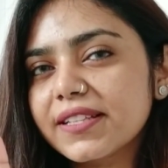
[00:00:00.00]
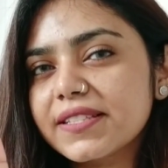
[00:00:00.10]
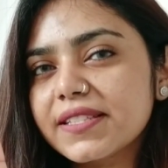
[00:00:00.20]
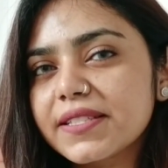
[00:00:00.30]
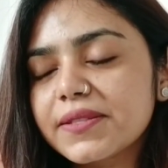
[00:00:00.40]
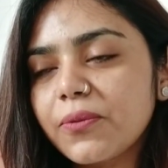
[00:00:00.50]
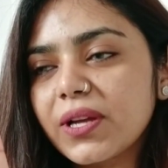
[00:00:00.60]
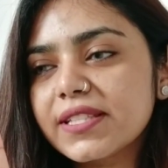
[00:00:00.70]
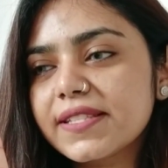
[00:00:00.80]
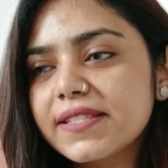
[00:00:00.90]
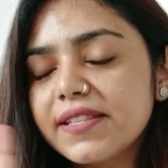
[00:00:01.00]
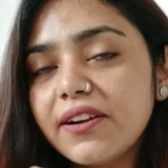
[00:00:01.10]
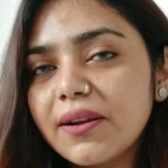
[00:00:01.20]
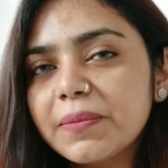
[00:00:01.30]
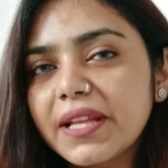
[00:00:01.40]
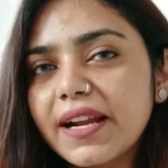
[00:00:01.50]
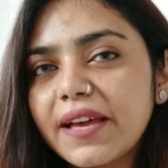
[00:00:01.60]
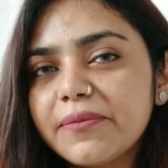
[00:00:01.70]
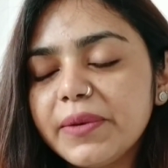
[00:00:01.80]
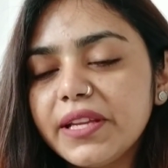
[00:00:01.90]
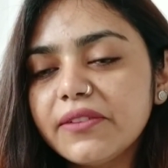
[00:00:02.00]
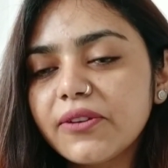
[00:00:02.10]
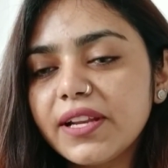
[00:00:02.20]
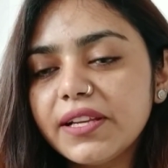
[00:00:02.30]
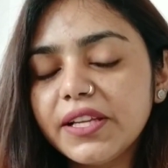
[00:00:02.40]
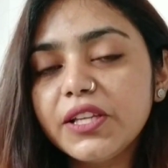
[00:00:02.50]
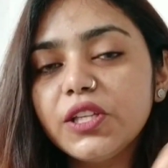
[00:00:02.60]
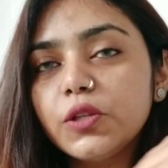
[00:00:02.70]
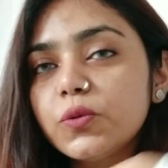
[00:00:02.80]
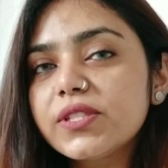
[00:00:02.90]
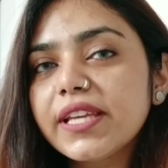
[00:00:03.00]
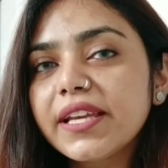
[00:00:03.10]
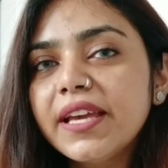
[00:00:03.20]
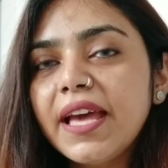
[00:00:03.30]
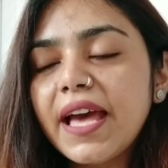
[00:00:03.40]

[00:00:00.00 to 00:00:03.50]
This is one serum that I've been really using.